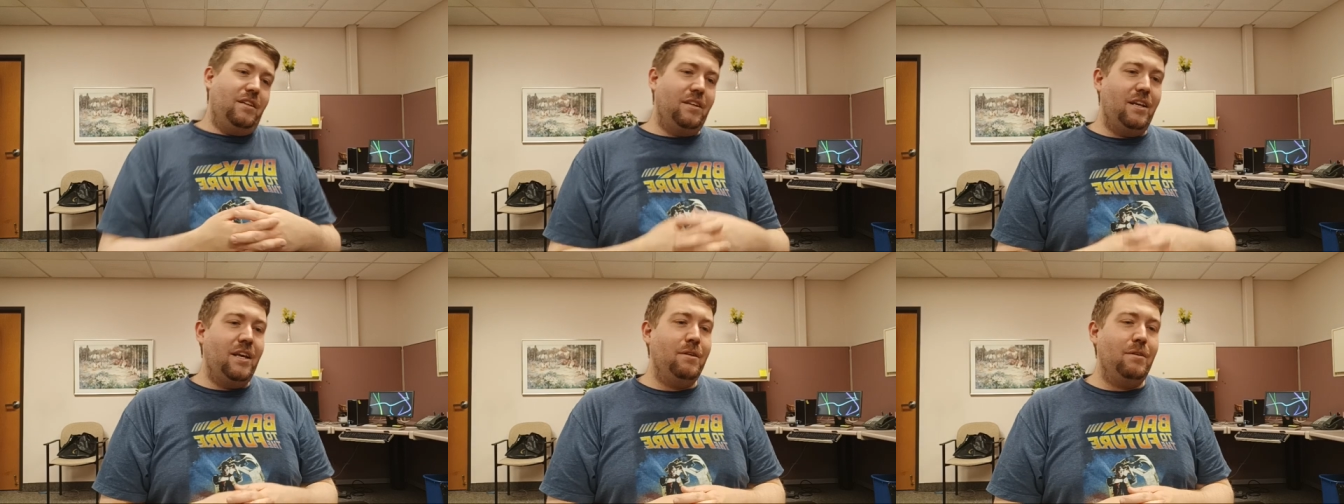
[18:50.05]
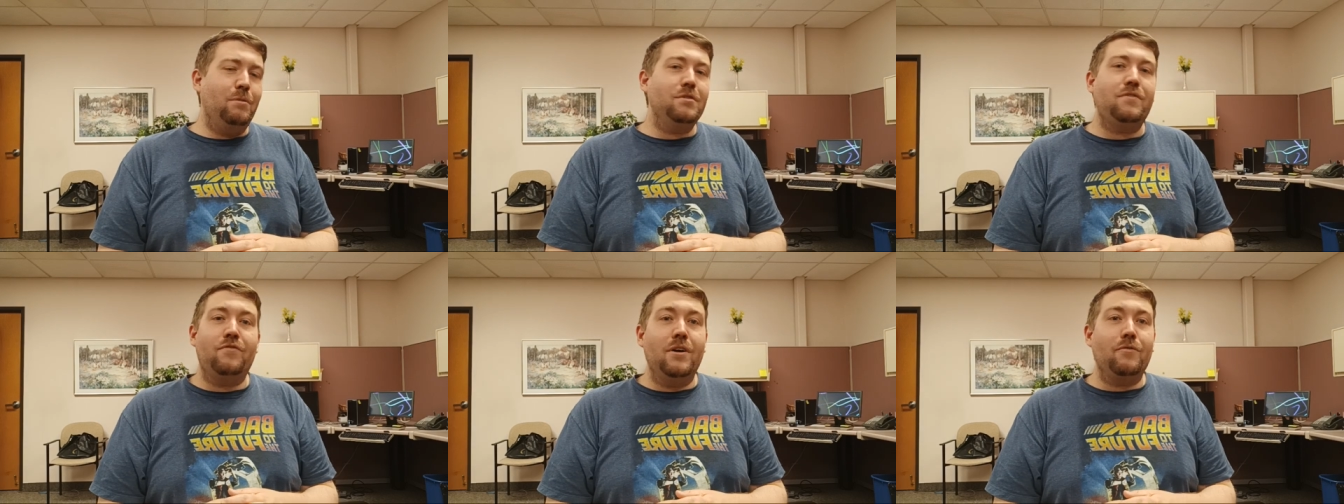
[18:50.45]
it was
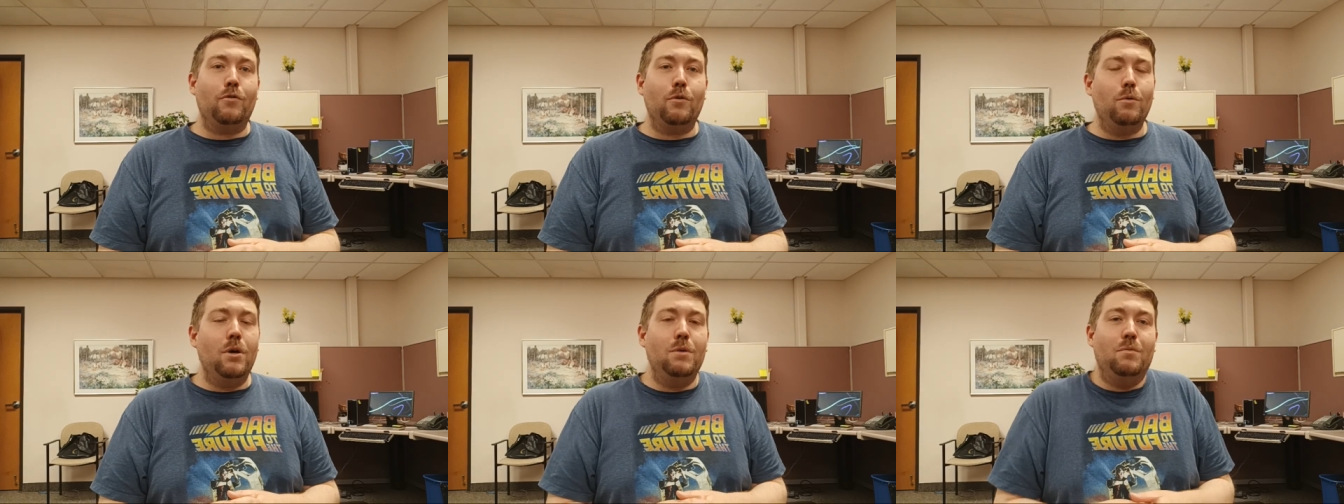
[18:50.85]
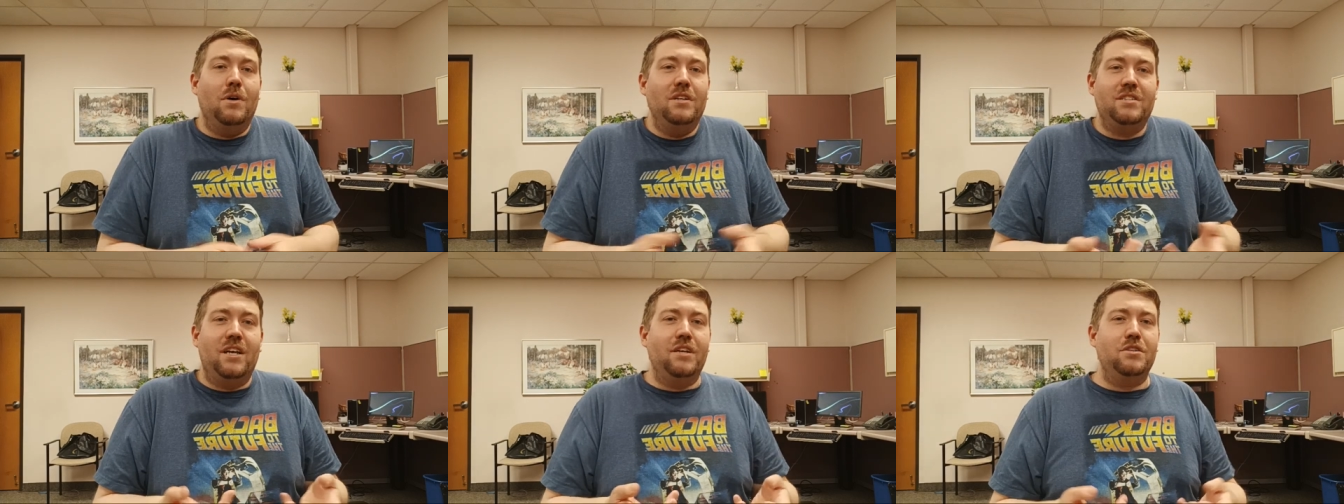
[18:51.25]
fun for what it was.
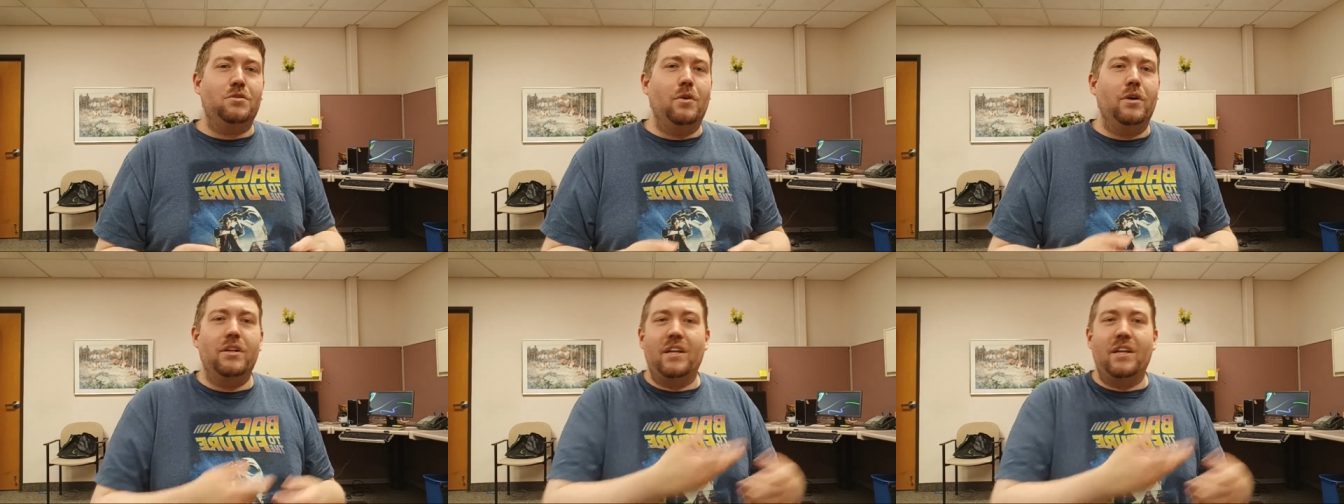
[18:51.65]
I enjoyed it.